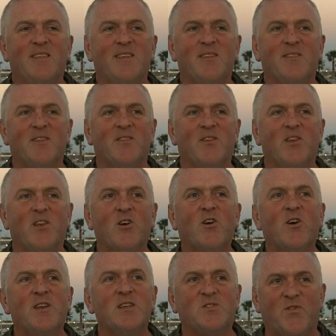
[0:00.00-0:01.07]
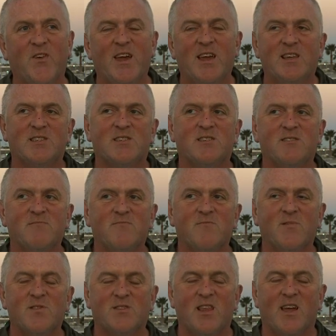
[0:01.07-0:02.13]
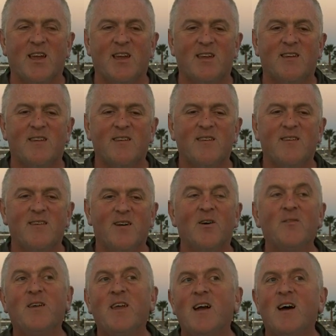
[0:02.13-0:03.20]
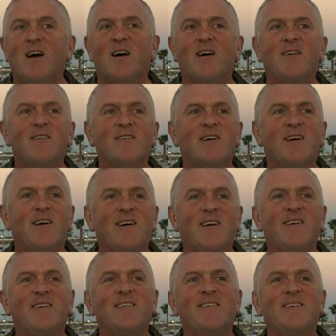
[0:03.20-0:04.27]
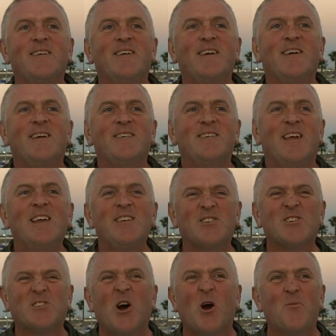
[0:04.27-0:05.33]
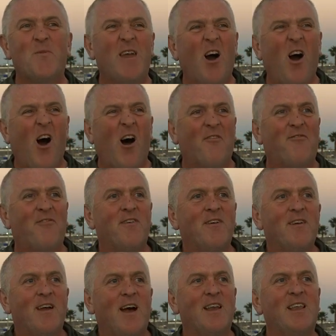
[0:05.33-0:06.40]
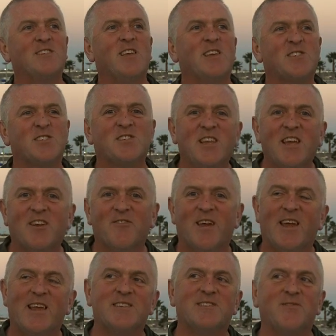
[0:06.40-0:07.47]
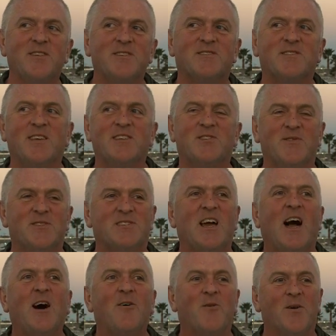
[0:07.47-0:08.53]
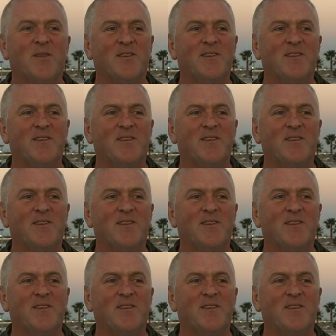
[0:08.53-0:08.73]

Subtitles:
the look on his face was like, oh yeah, he just told me off. And he's like sniggering into his towel,